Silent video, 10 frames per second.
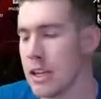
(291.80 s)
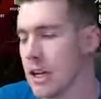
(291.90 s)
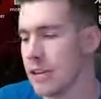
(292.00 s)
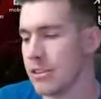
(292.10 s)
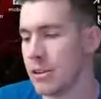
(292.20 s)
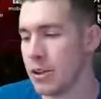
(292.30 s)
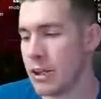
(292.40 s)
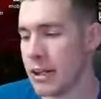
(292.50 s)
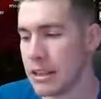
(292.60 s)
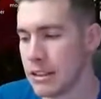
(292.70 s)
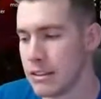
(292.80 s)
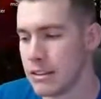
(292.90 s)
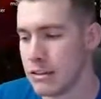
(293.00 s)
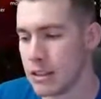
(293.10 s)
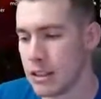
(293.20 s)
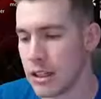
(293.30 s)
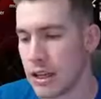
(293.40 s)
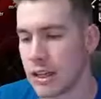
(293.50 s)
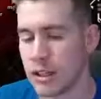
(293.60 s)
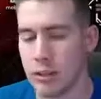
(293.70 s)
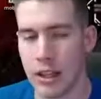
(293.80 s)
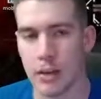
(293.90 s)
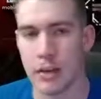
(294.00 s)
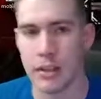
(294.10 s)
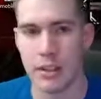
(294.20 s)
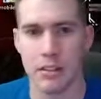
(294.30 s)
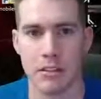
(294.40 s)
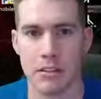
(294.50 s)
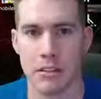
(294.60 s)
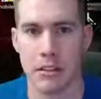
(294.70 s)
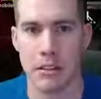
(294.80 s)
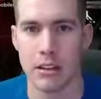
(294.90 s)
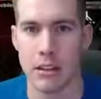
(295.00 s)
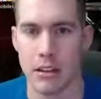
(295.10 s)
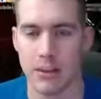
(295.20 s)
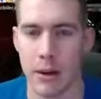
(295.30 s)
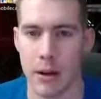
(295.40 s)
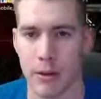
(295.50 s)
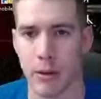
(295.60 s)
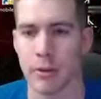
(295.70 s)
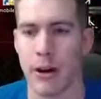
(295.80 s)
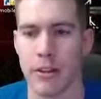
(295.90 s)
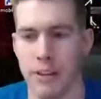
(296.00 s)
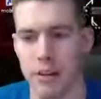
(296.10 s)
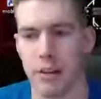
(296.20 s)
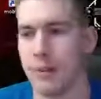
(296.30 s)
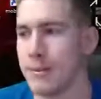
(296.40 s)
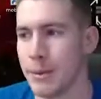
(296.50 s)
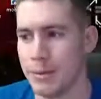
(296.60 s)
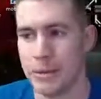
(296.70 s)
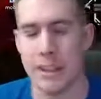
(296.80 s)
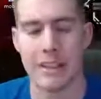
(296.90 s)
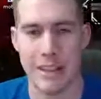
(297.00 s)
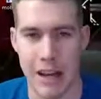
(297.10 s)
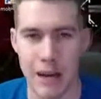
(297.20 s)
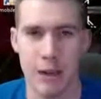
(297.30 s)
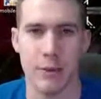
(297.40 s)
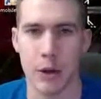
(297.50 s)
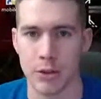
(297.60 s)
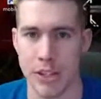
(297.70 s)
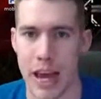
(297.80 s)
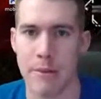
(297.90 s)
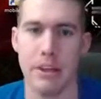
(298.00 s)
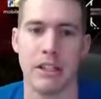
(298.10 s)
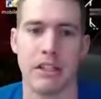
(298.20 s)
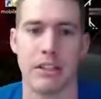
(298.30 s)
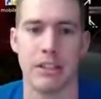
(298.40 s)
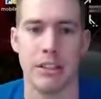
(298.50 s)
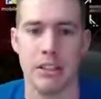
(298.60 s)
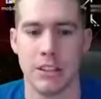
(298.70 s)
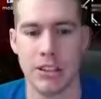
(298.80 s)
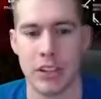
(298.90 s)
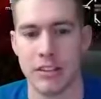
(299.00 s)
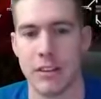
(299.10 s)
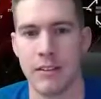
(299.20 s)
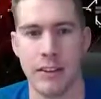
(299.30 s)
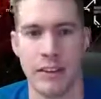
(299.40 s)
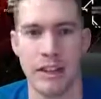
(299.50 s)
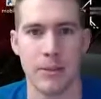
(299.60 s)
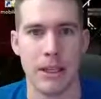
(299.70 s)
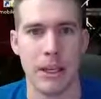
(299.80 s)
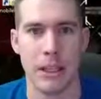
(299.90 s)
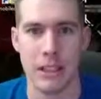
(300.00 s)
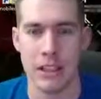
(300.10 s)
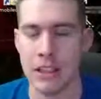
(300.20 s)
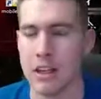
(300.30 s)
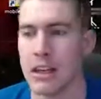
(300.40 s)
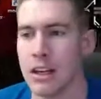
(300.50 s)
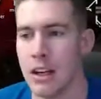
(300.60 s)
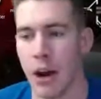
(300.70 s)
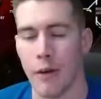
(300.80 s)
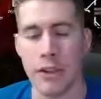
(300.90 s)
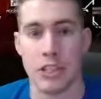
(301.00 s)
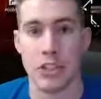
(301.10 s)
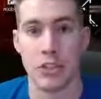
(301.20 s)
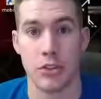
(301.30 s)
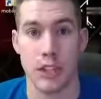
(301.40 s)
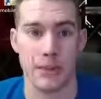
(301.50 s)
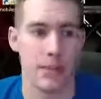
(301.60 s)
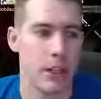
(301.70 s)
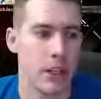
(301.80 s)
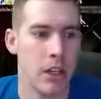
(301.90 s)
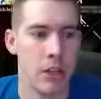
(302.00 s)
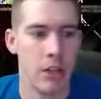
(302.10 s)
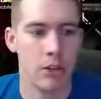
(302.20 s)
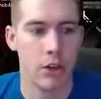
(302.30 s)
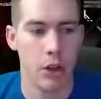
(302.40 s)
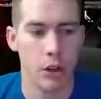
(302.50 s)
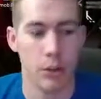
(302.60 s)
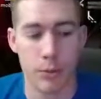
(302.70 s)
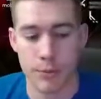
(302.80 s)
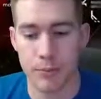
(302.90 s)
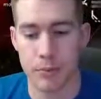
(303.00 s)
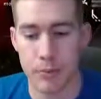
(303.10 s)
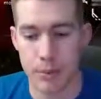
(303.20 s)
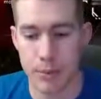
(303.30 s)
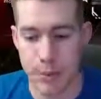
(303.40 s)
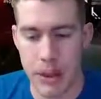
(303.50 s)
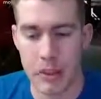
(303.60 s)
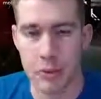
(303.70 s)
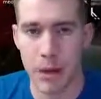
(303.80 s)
so that I can do that with this microphone, rather than I'm getting tired of alt tabbing to adjust everything at the beginning. of each stream. So that's what I